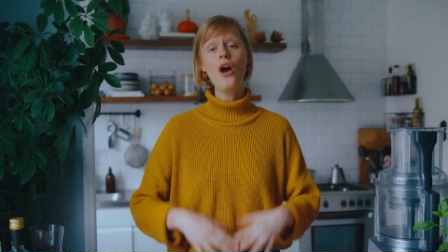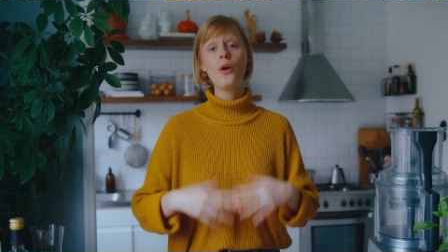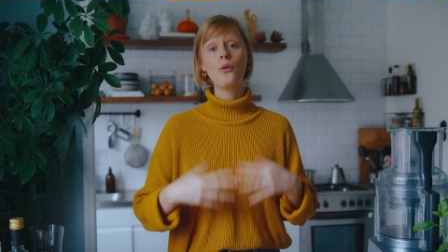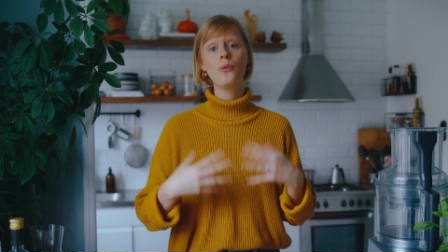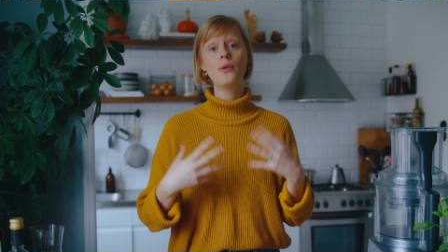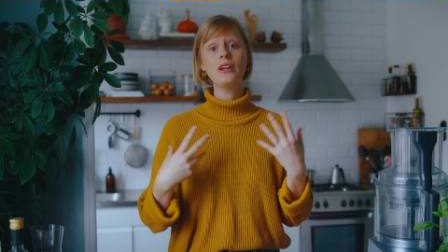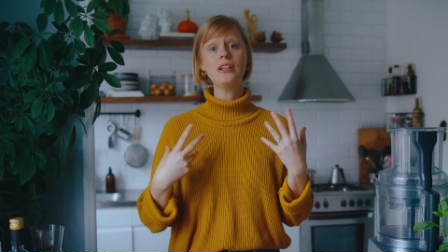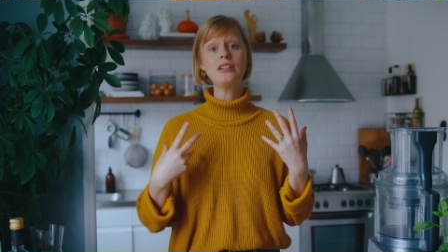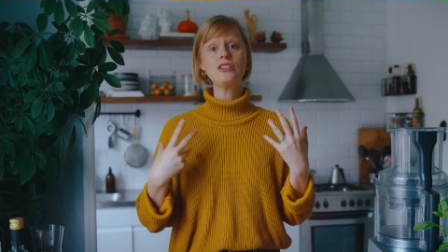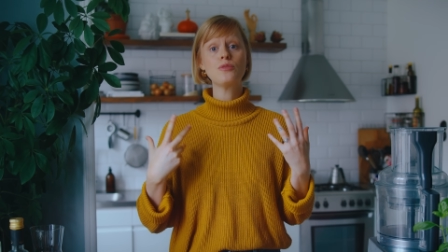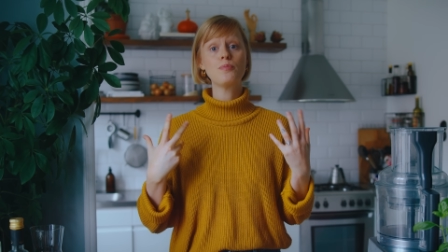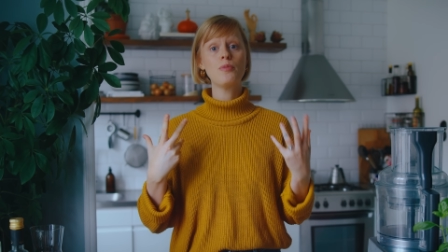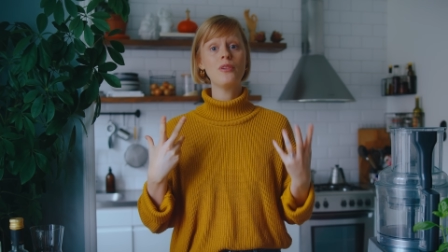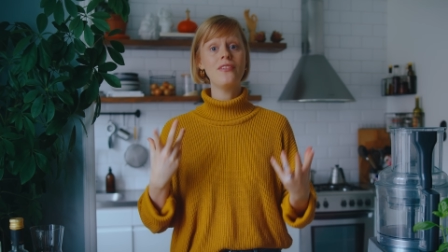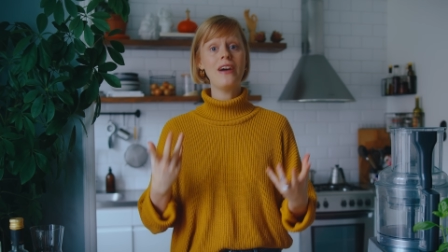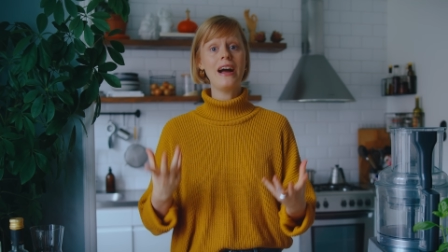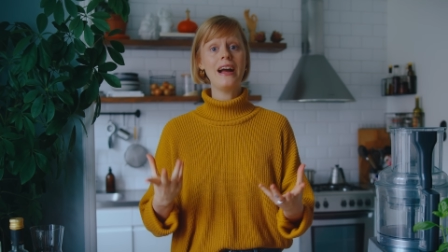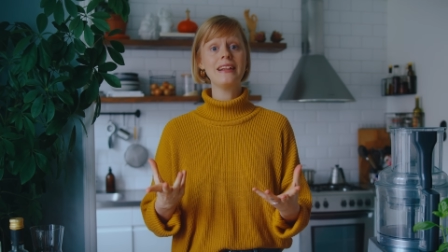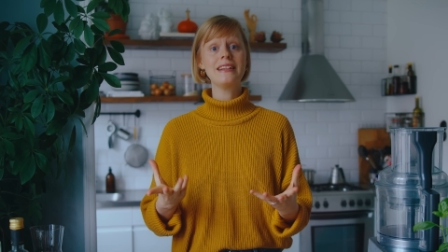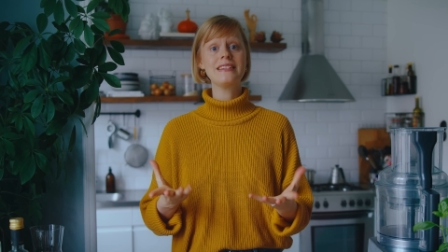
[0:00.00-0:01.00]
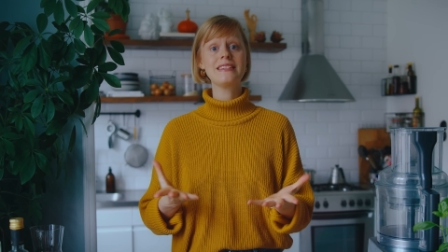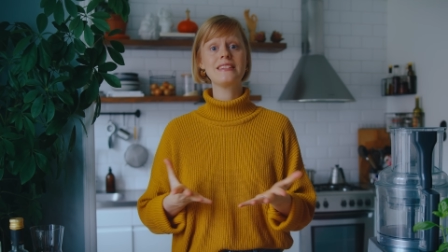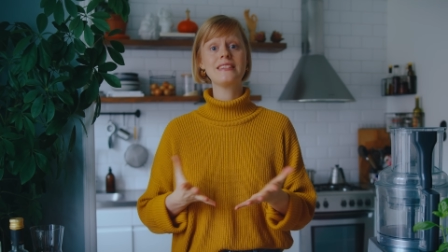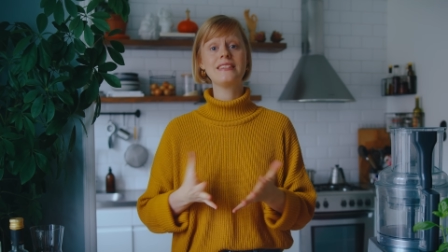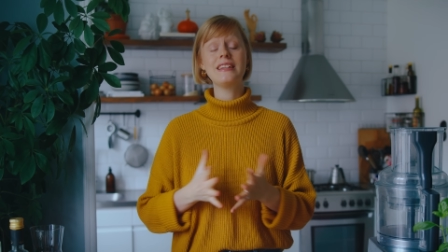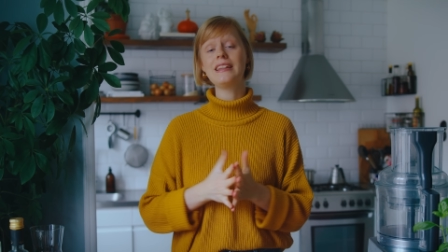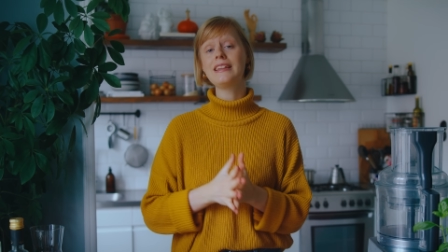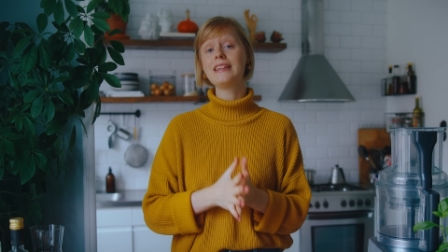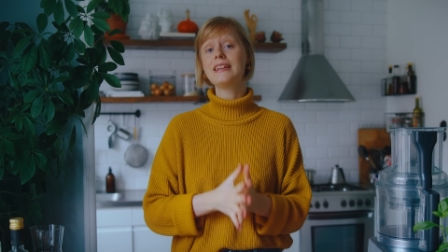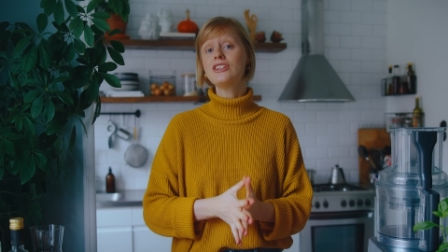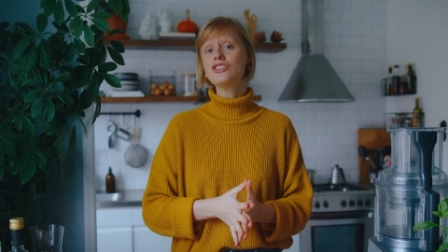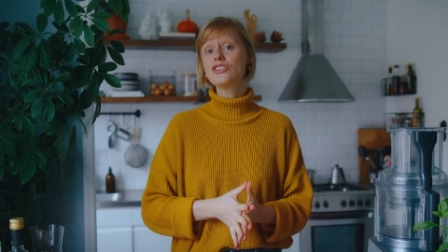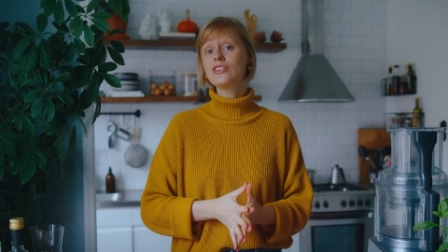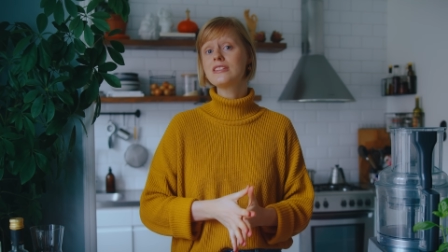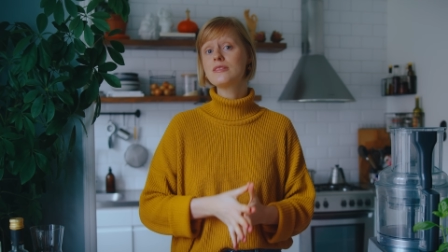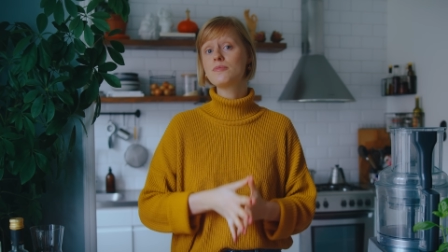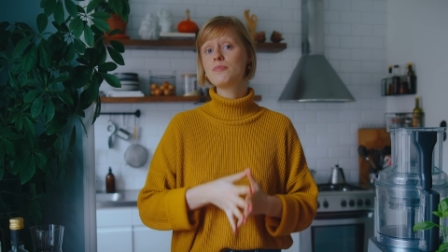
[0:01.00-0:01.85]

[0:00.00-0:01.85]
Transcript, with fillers: which provides delicious